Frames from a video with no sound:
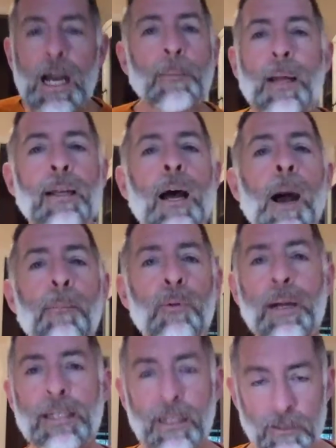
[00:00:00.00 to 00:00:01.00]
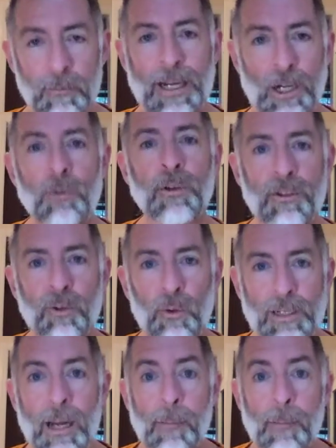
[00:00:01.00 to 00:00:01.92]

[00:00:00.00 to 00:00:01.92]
I'm not operating under my own authority.